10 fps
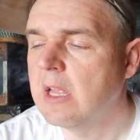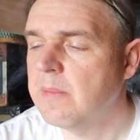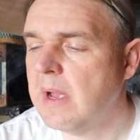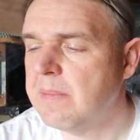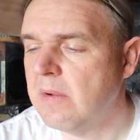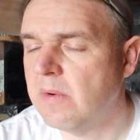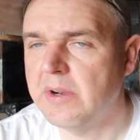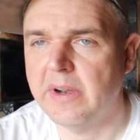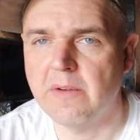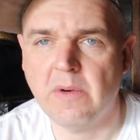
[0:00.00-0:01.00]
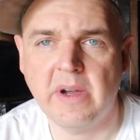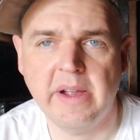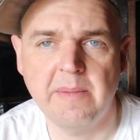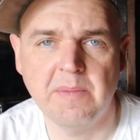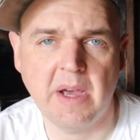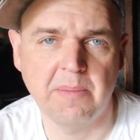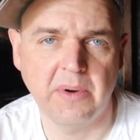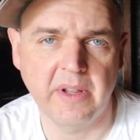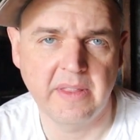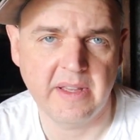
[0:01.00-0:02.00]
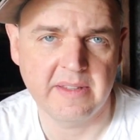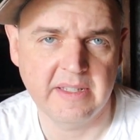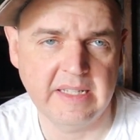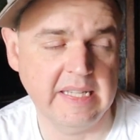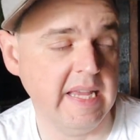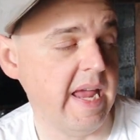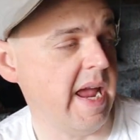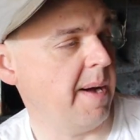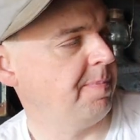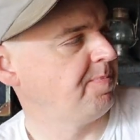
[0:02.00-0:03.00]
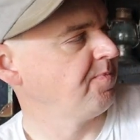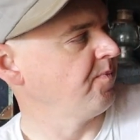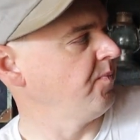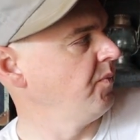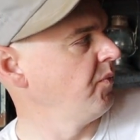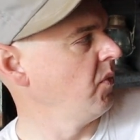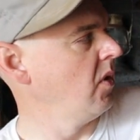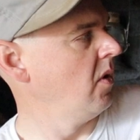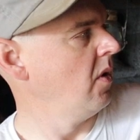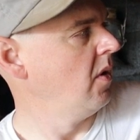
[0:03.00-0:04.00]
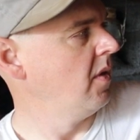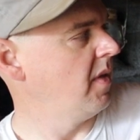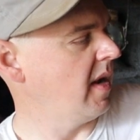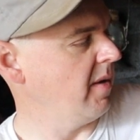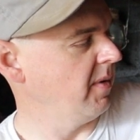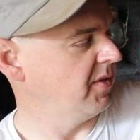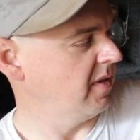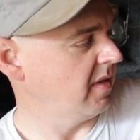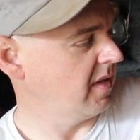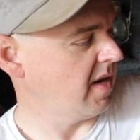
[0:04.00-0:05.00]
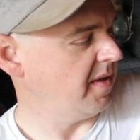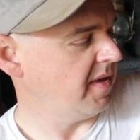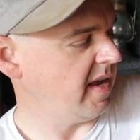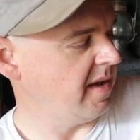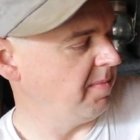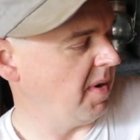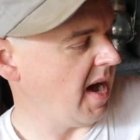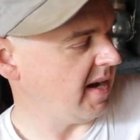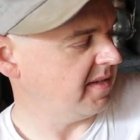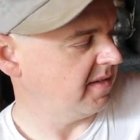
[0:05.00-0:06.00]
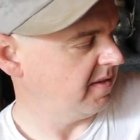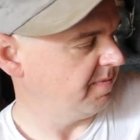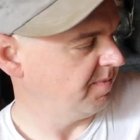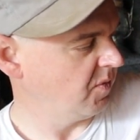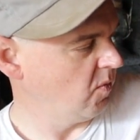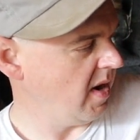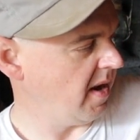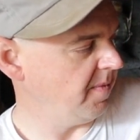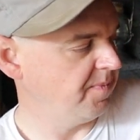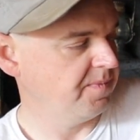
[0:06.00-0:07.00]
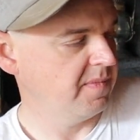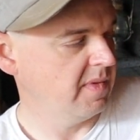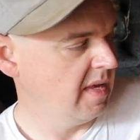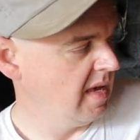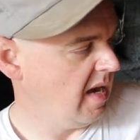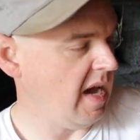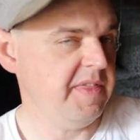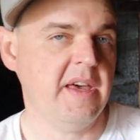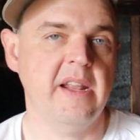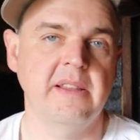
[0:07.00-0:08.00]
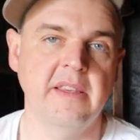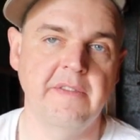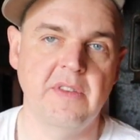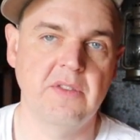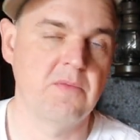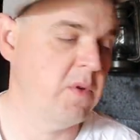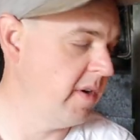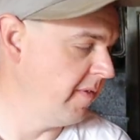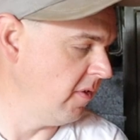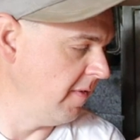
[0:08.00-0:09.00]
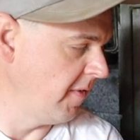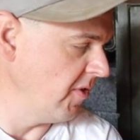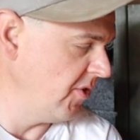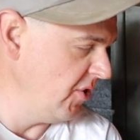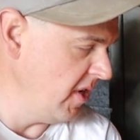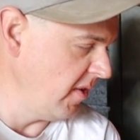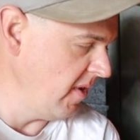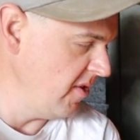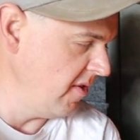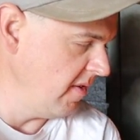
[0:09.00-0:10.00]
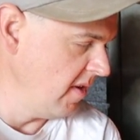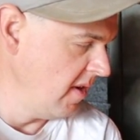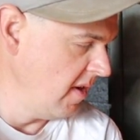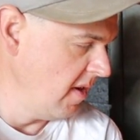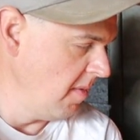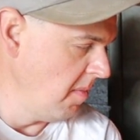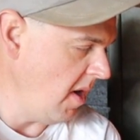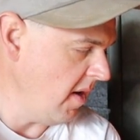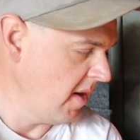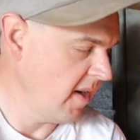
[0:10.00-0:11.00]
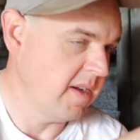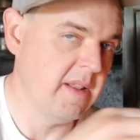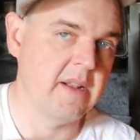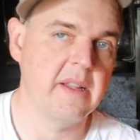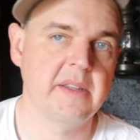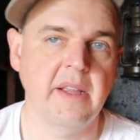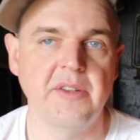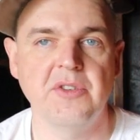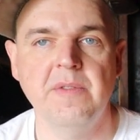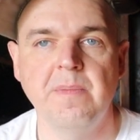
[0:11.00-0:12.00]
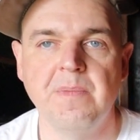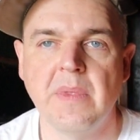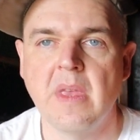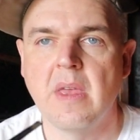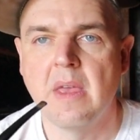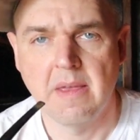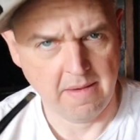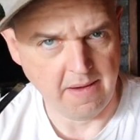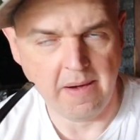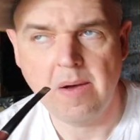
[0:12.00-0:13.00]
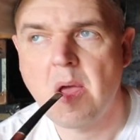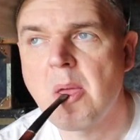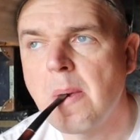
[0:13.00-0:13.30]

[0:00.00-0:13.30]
You might be wondering why I'm not burning that CT ham that I recently got that I unboxed. Well, I thought I'd give this wonderful first generation monarch a little attention. Yeah.